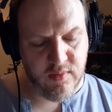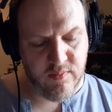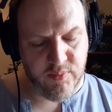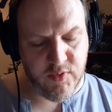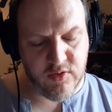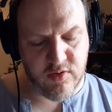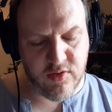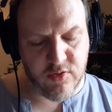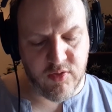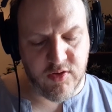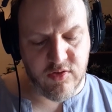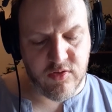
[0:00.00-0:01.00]
"There's a
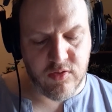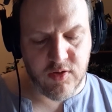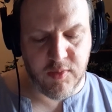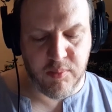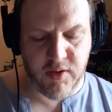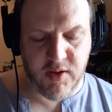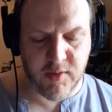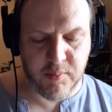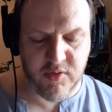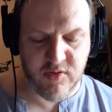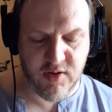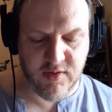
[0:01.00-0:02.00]
3-story block
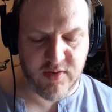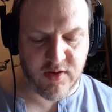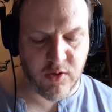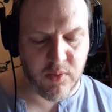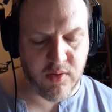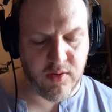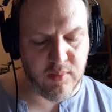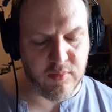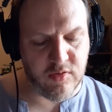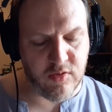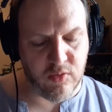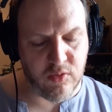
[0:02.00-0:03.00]
beside the aquarium's
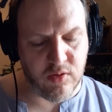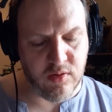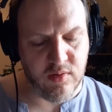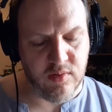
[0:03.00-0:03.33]
door."